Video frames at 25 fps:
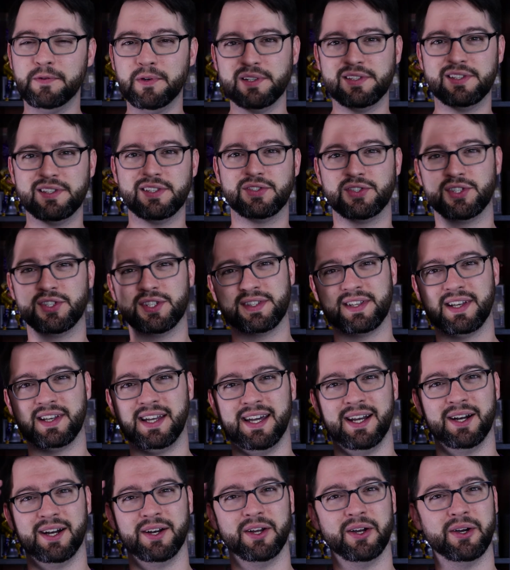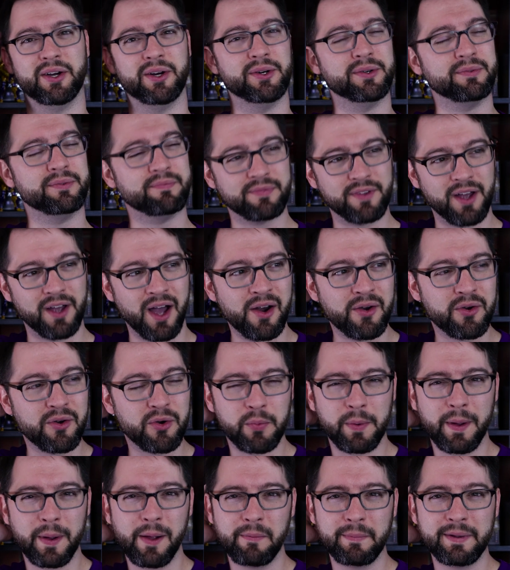Force is just, I don't know,
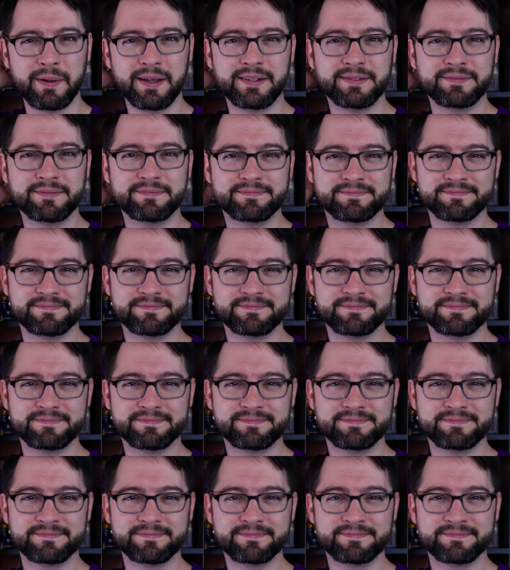underwhelming?